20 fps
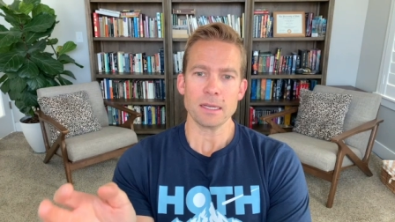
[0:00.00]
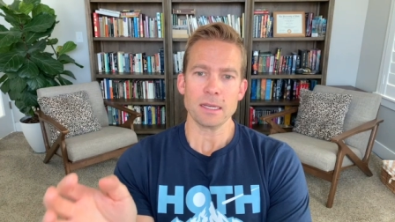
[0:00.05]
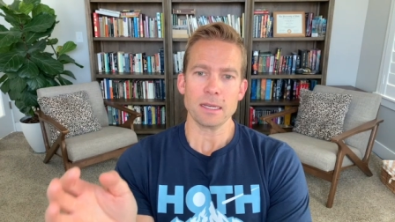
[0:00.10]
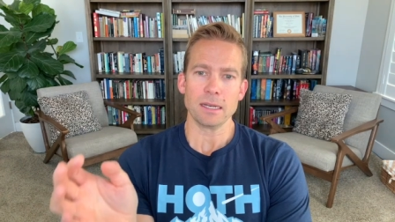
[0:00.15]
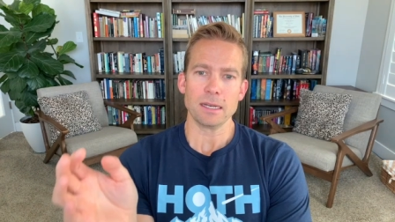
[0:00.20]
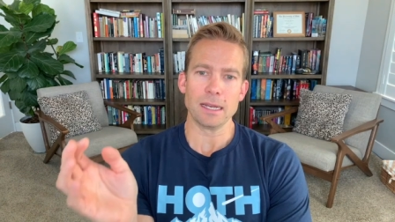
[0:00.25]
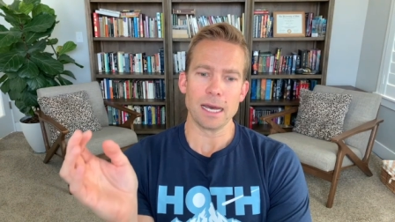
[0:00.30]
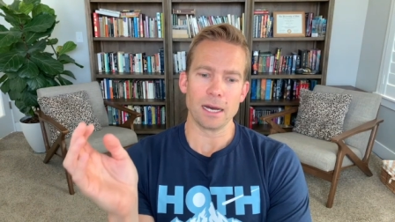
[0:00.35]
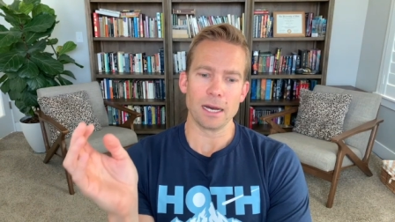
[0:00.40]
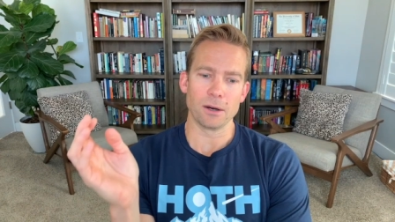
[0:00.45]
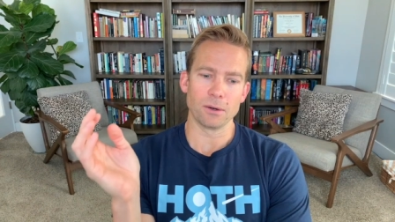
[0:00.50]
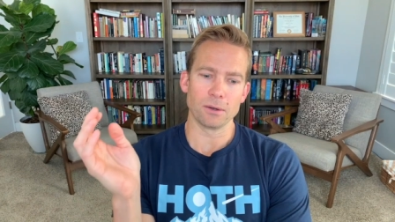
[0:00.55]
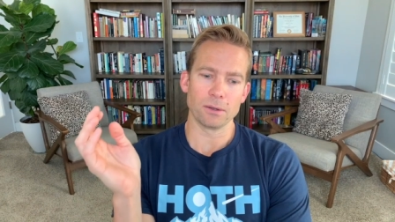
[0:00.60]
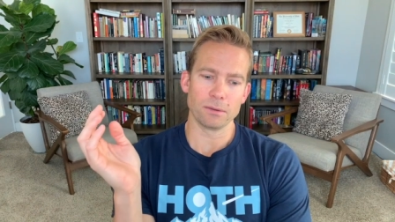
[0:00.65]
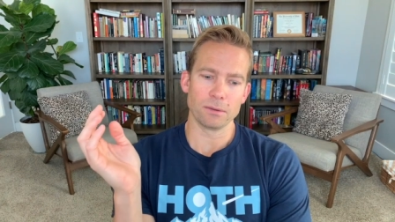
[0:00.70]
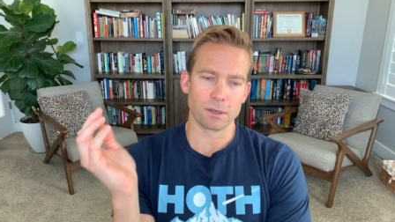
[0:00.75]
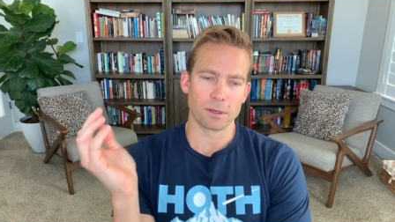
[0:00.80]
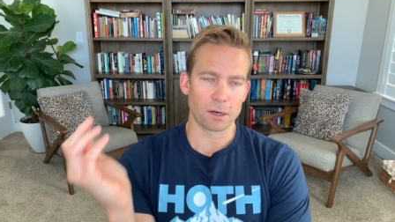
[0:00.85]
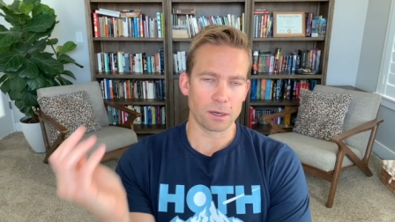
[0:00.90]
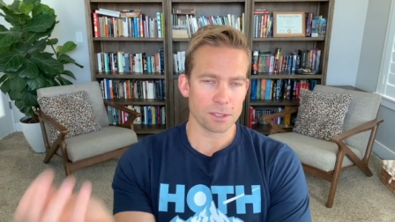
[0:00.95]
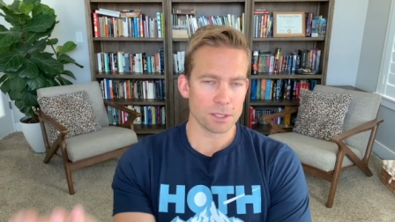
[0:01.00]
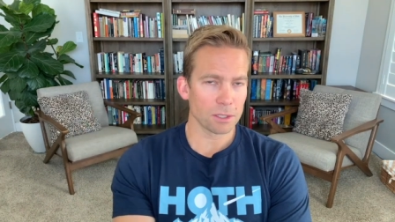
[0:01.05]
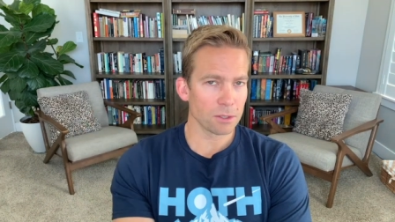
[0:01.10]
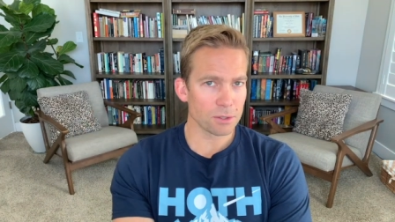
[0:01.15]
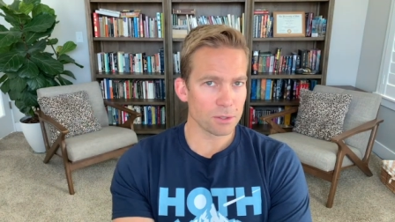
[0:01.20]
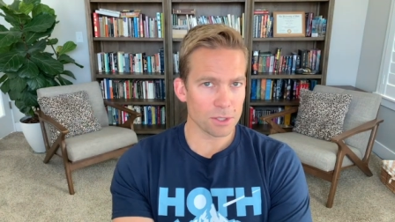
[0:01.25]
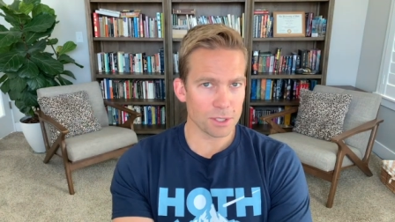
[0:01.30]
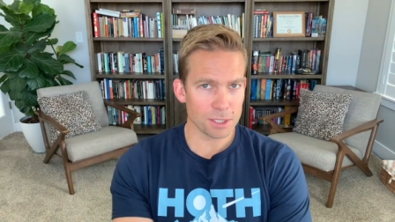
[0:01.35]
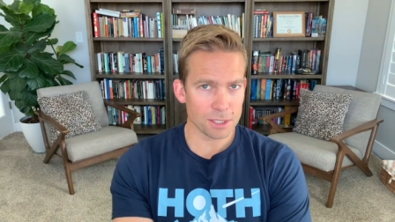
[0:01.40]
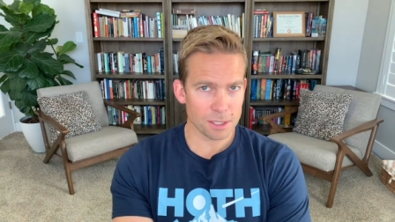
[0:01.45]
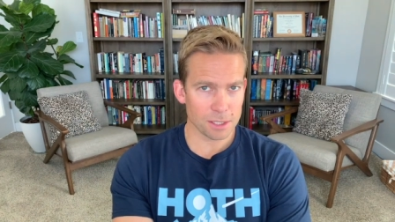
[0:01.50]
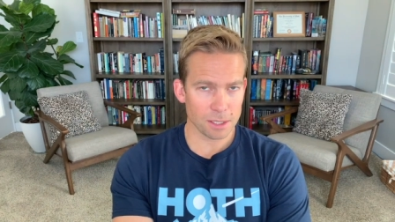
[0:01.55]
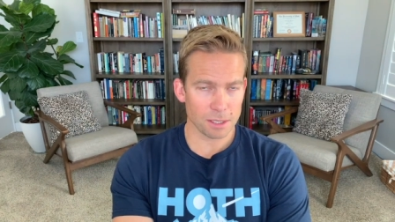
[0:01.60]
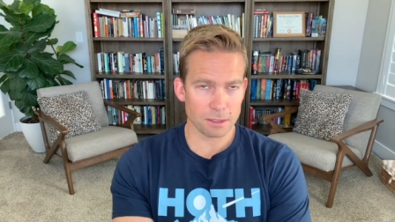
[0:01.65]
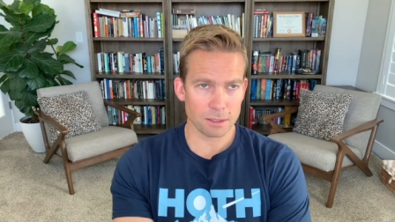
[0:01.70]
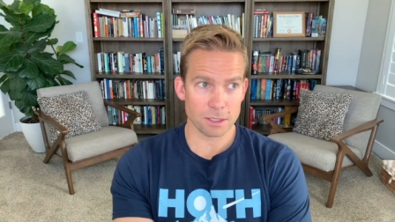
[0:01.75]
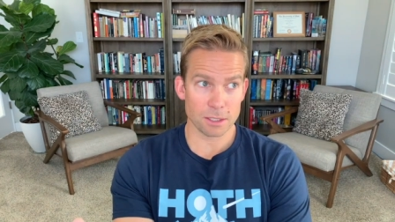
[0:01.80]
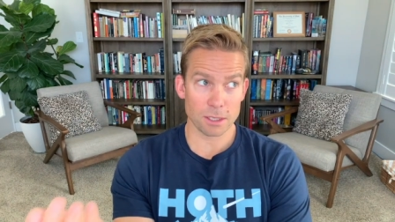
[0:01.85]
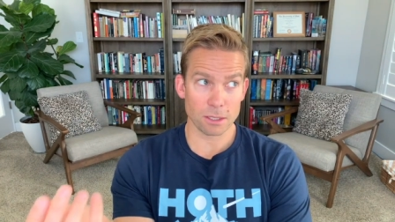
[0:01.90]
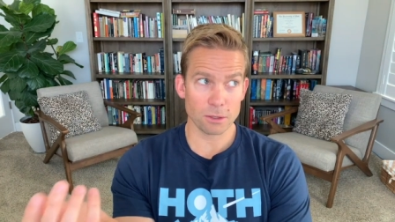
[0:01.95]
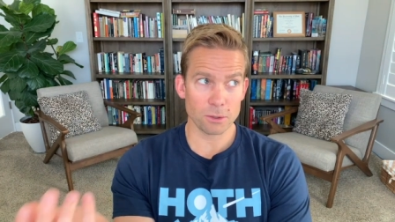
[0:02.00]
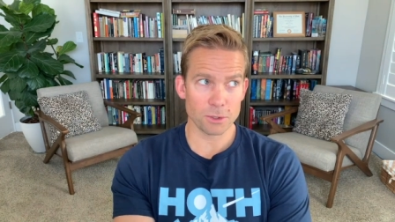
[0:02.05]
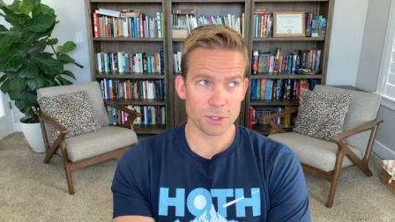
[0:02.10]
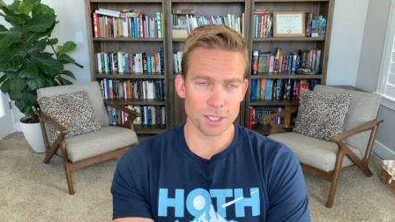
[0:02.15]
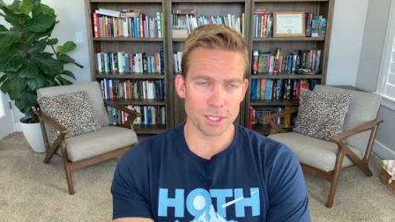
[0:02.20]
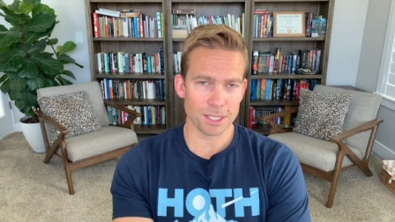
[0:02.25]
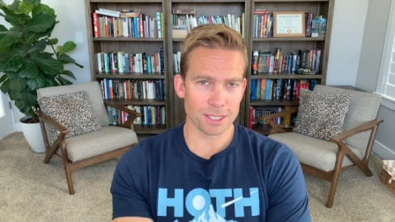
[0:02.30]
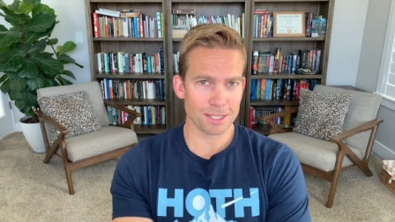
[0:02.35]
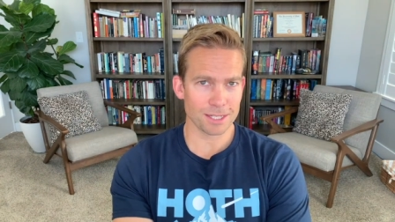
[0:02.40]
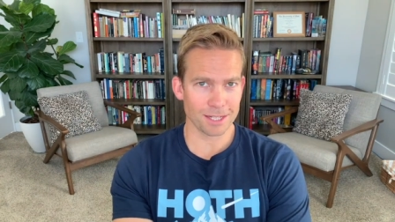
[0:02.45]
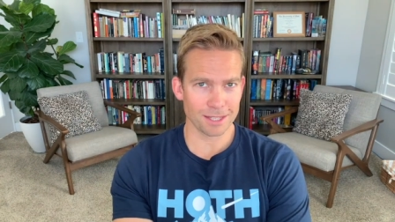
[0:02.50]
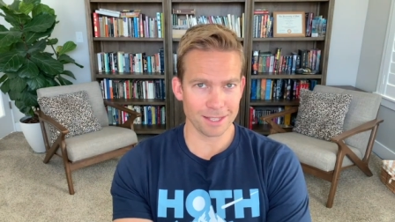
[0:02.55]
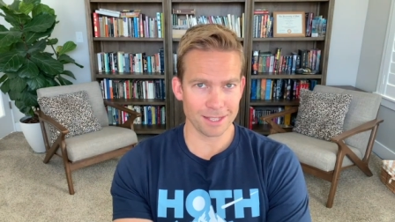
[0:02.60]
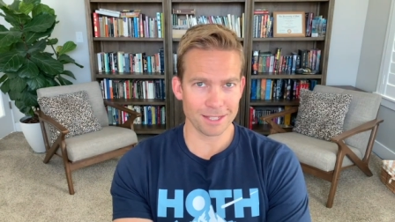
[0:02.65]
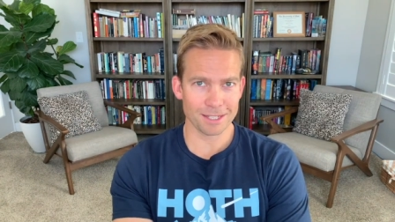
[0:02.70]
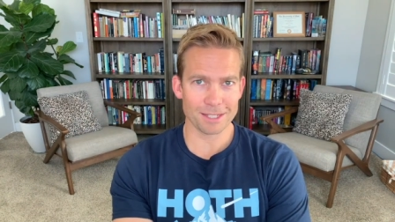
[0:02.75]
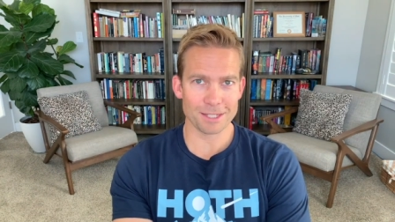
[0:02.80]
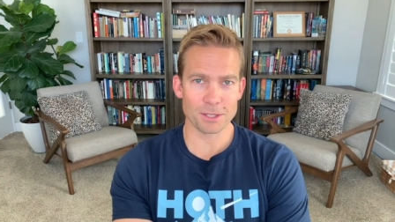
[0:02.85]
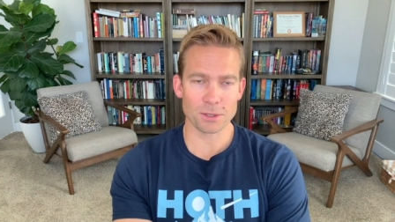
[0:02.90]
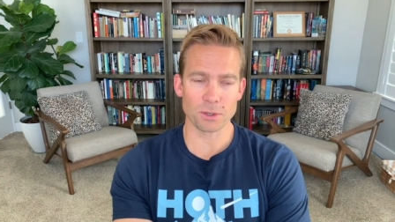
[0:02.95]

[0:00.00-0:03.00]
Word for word: Now, there are solutions to this.